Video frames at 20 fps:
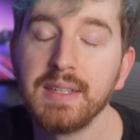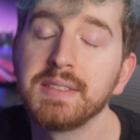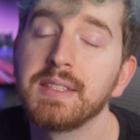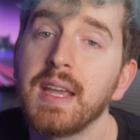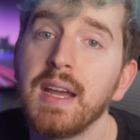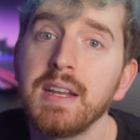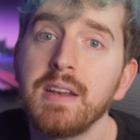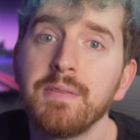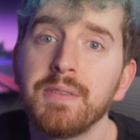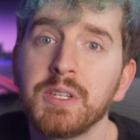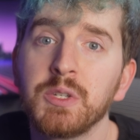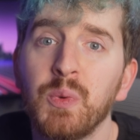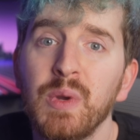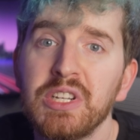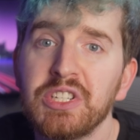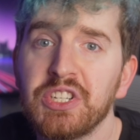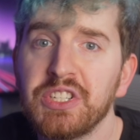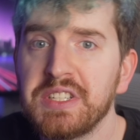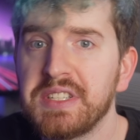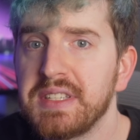It's kind of a
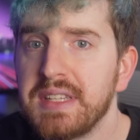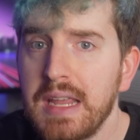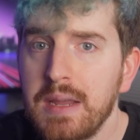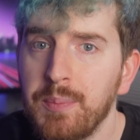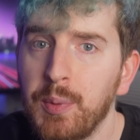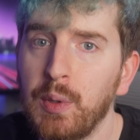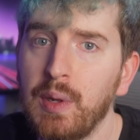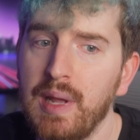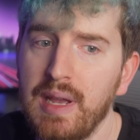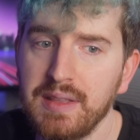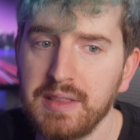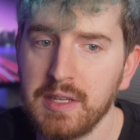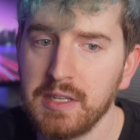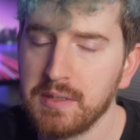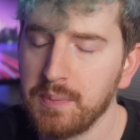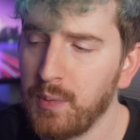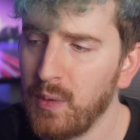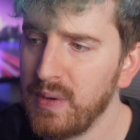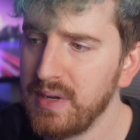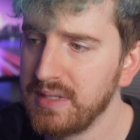Twitch staple at
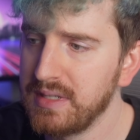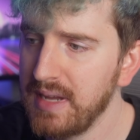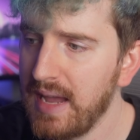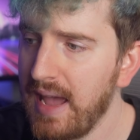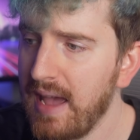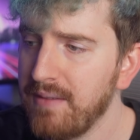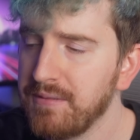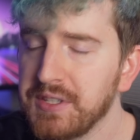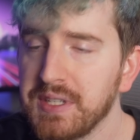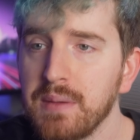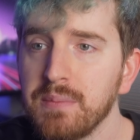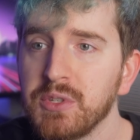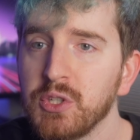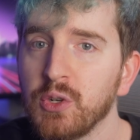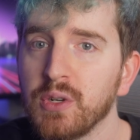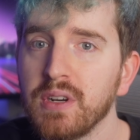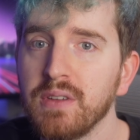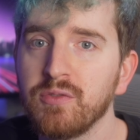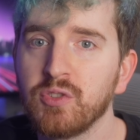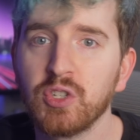this point to have some
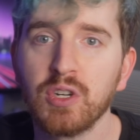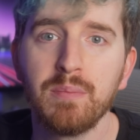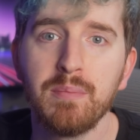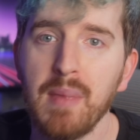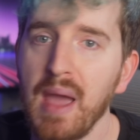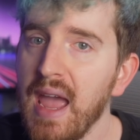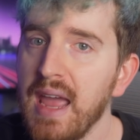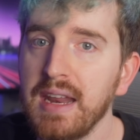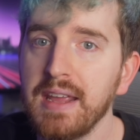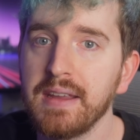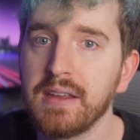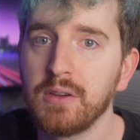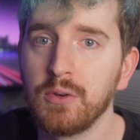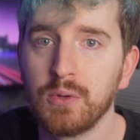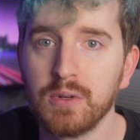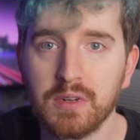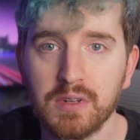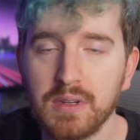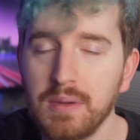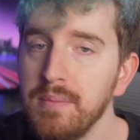sort of dramatic
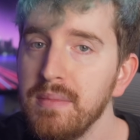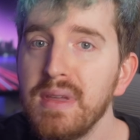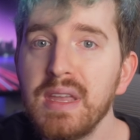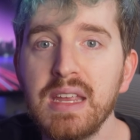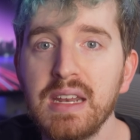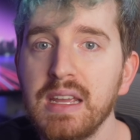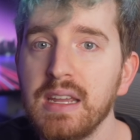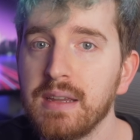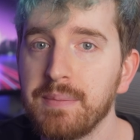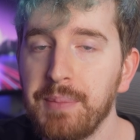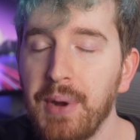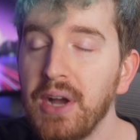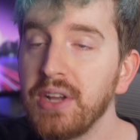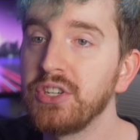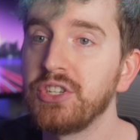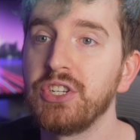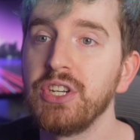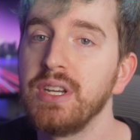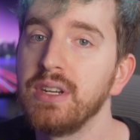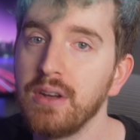or comedic
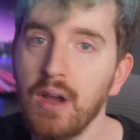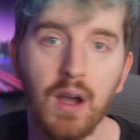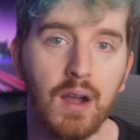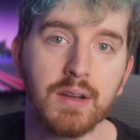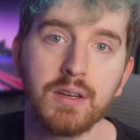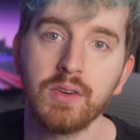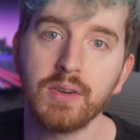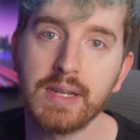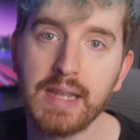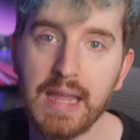punch-in on your